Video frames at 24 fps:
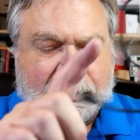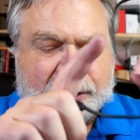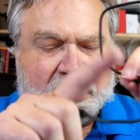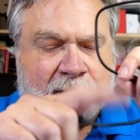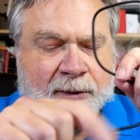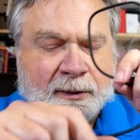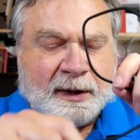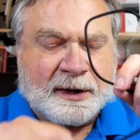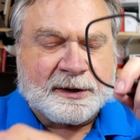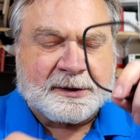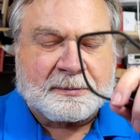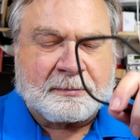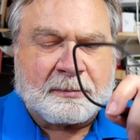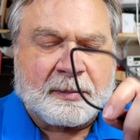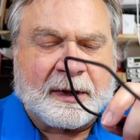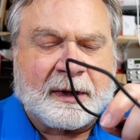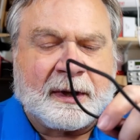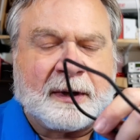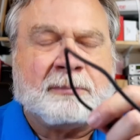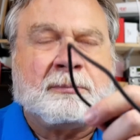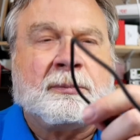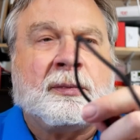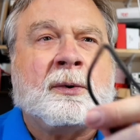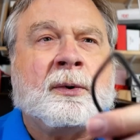
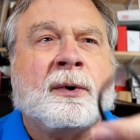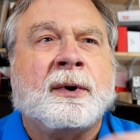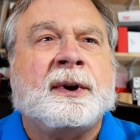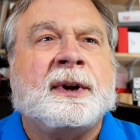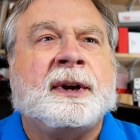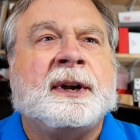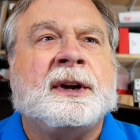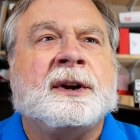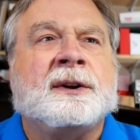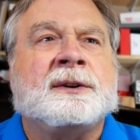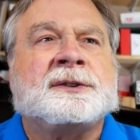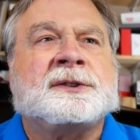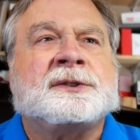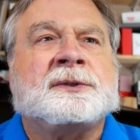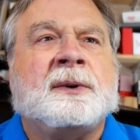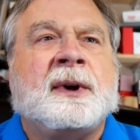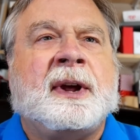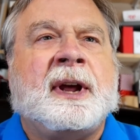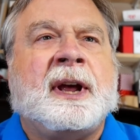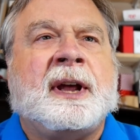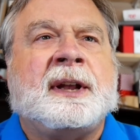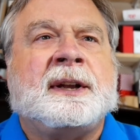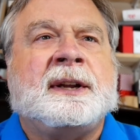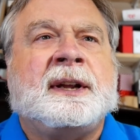USB port here, so
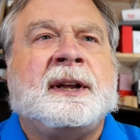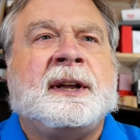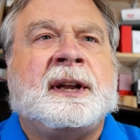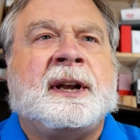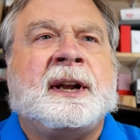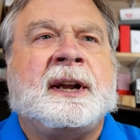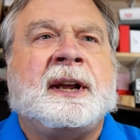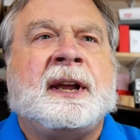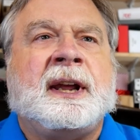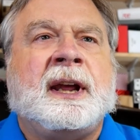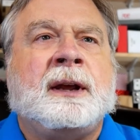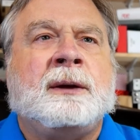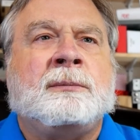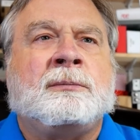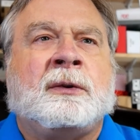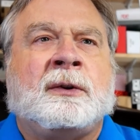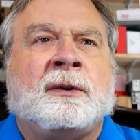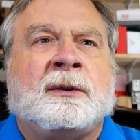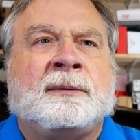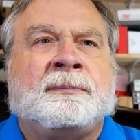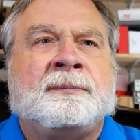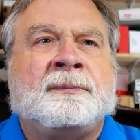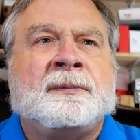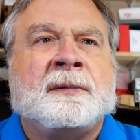I had to get a
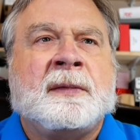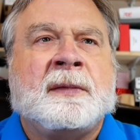cable